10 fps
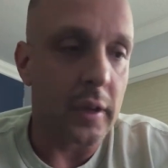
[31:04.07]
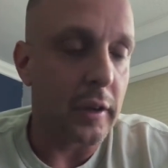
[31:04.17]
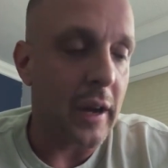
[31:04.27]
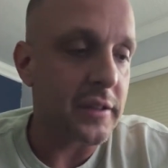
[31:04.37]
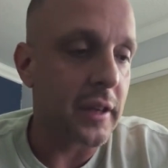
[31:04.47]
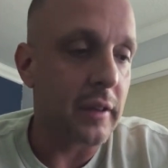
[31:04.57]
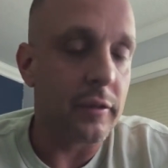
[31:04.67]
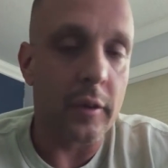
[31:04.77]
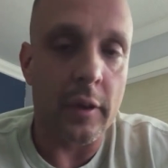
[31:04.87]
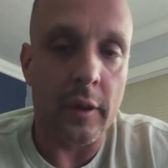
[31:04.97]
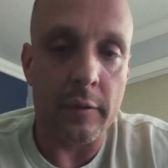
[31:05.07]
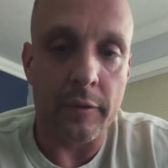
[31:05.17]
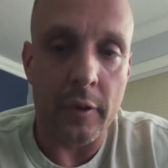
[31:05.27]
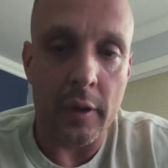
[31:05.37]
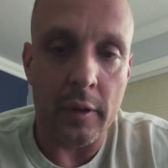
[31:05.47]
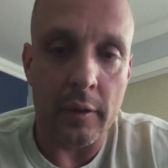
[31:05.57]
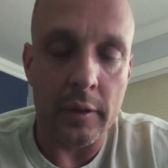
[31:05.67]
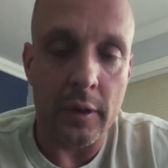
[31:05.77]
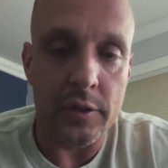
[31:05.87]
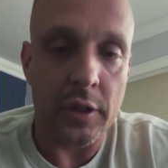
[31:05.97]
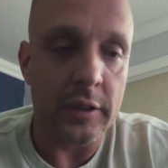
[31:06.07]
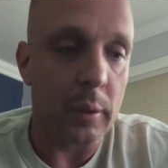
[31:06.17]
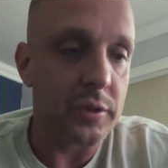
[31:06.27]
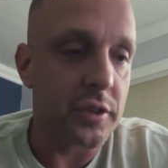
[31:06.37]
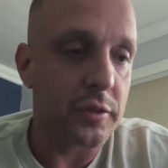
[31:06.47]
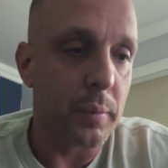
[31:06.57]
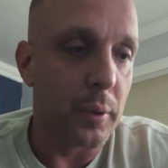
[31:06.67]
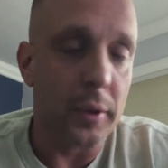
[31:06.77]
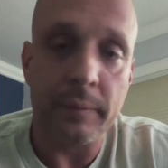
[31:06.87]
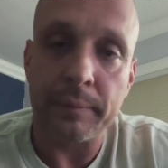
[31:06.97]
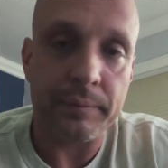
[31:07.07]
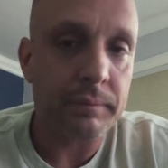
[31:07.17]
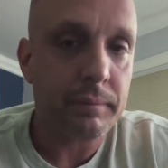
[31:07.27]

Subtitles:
Congrats again for your son that was just born.